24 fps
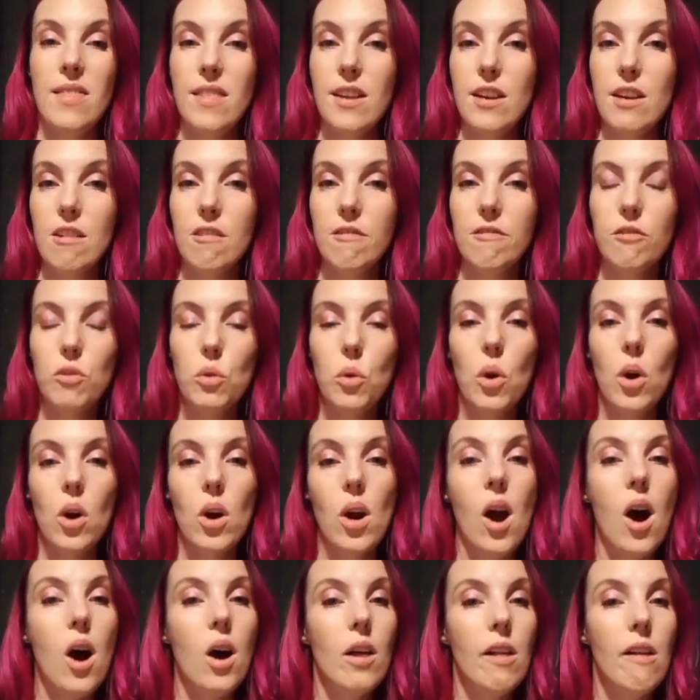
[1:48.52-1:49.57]
And
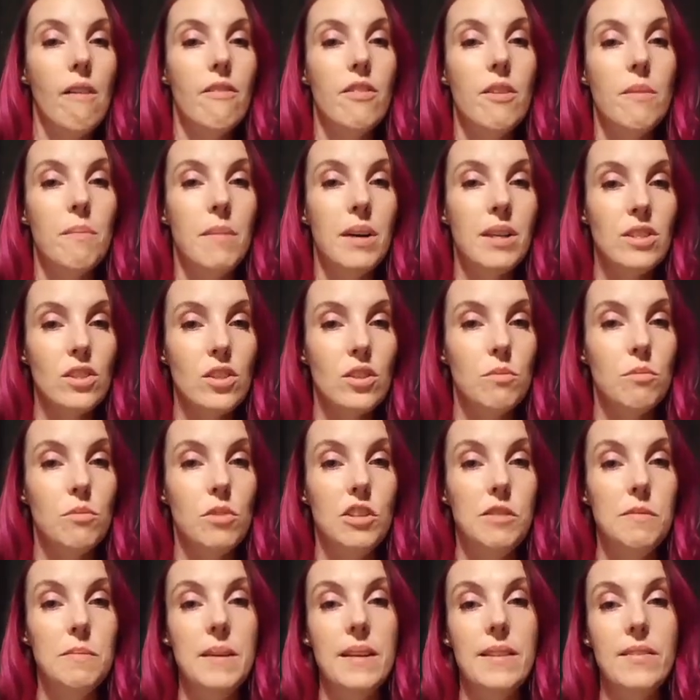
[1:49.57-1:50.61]
therefore, all of the muscle
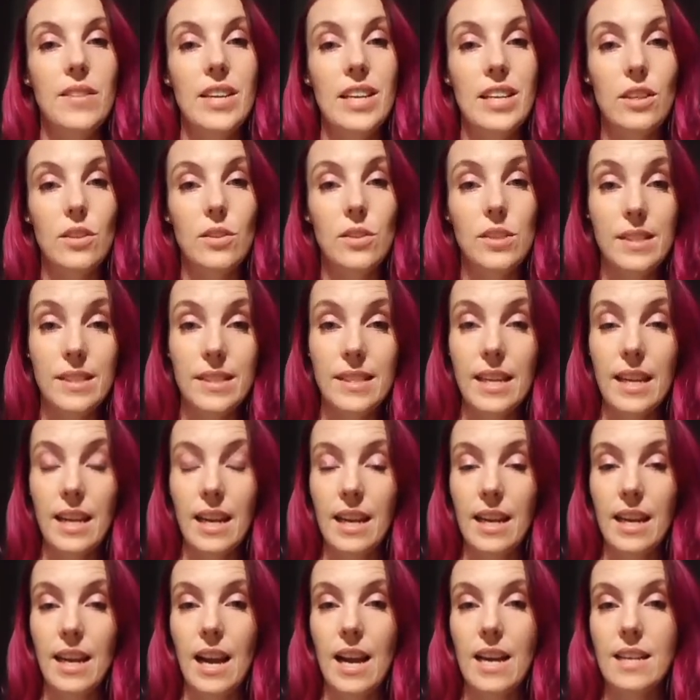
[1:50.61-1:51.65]
movement that you
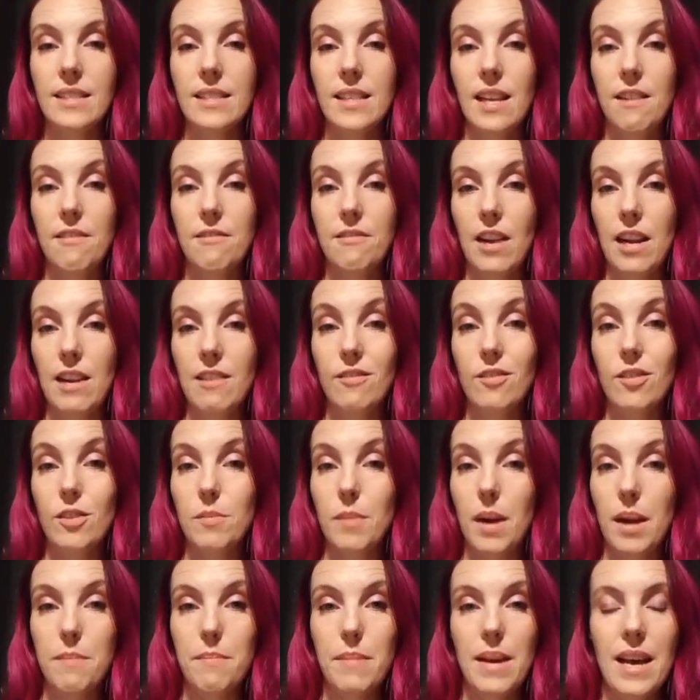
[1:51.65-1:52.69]
see as I fight
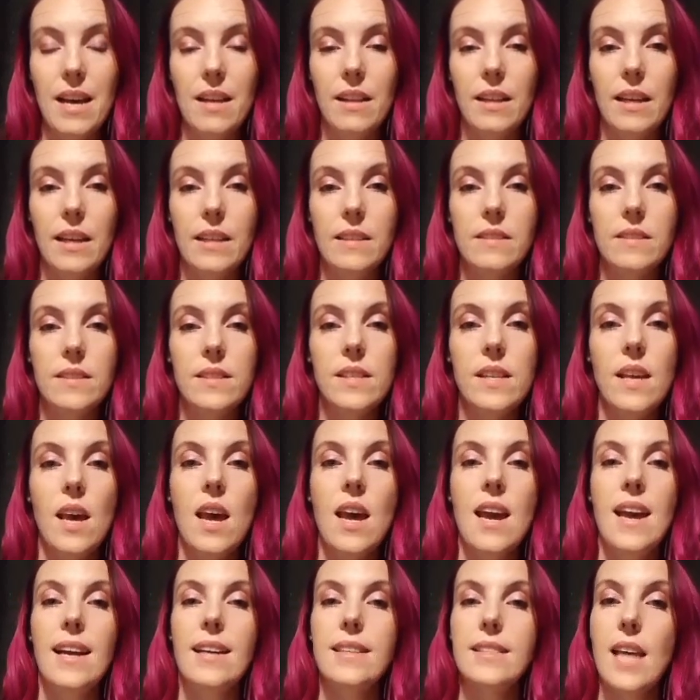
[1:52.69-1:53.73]
for my balance
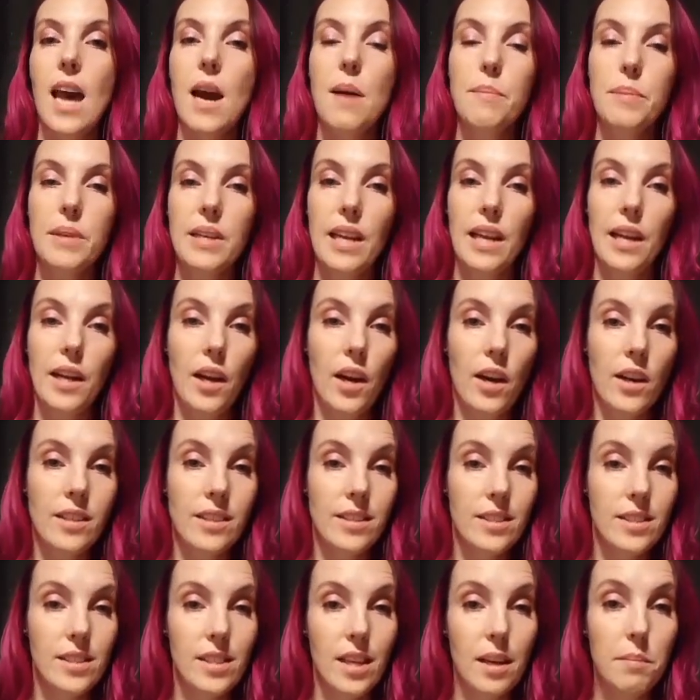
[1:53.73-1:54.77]
is happening
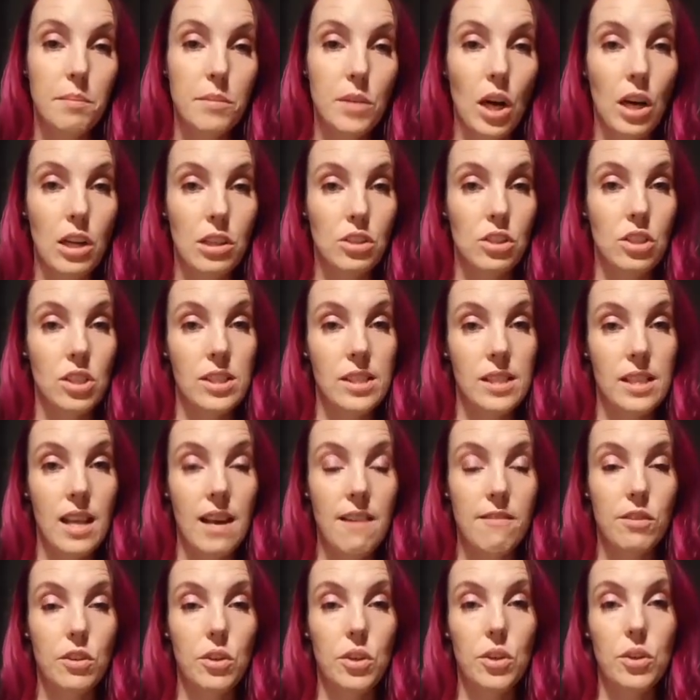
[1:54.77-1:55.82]
on a
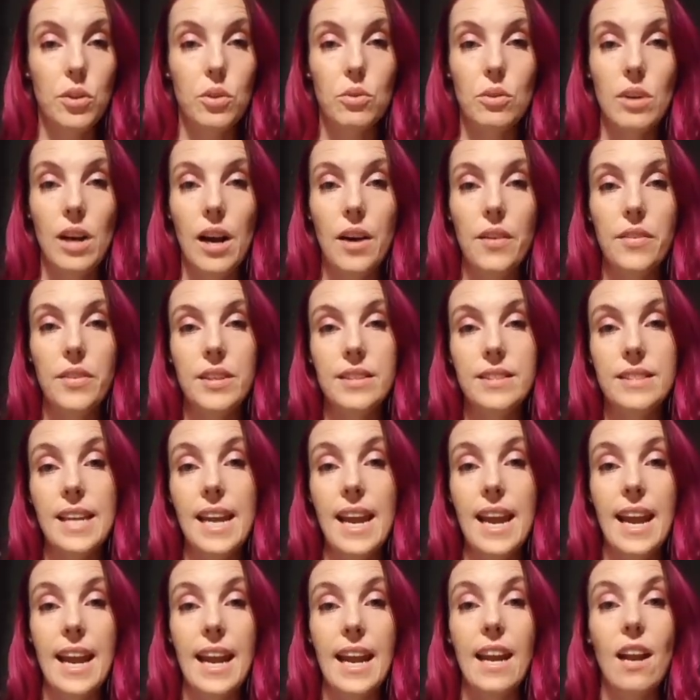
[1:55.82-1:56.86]
subconscious level throughout the
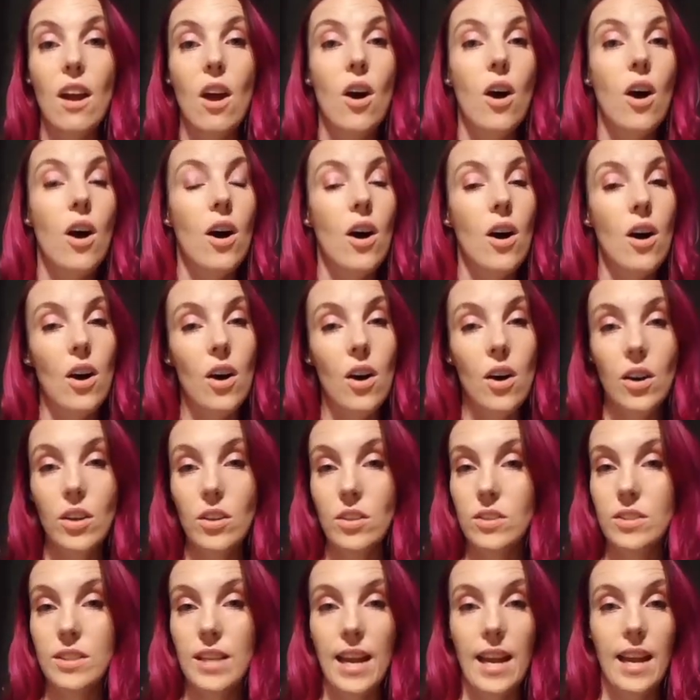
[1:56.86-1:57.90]
day,
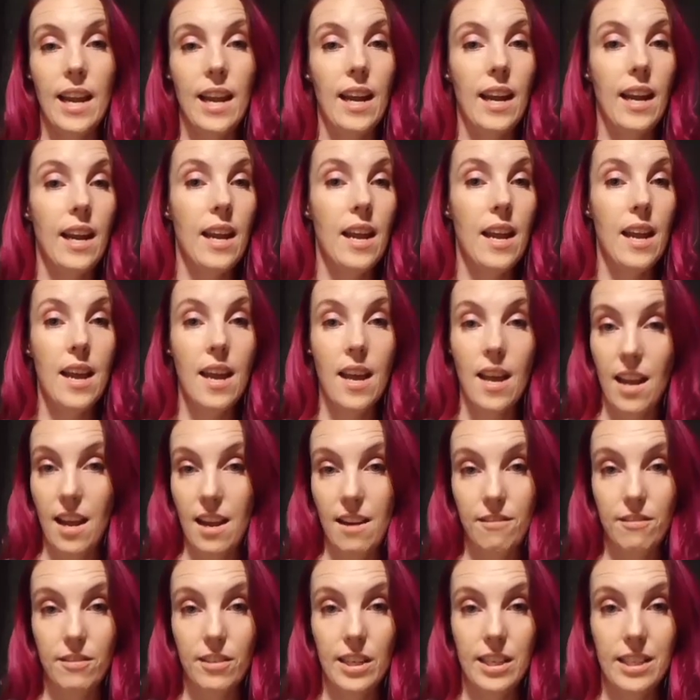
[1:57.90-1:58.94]
all day,
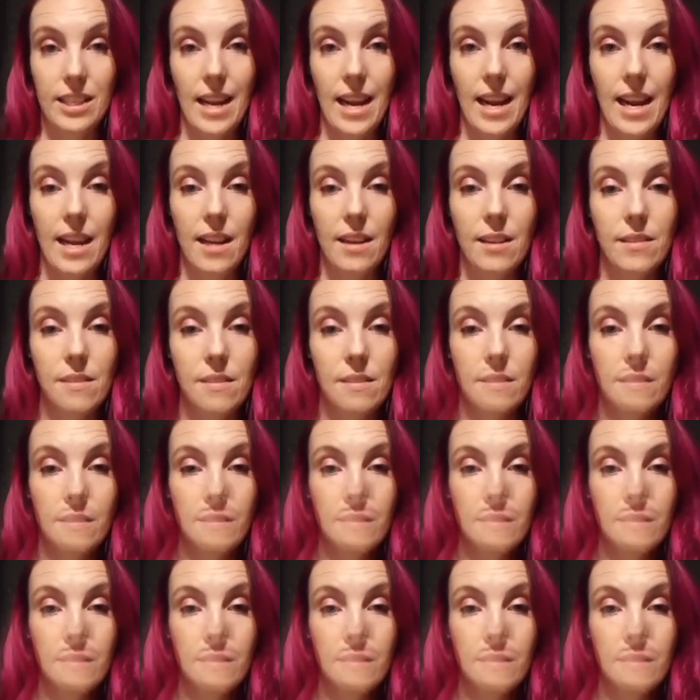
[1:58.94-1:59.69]
every day.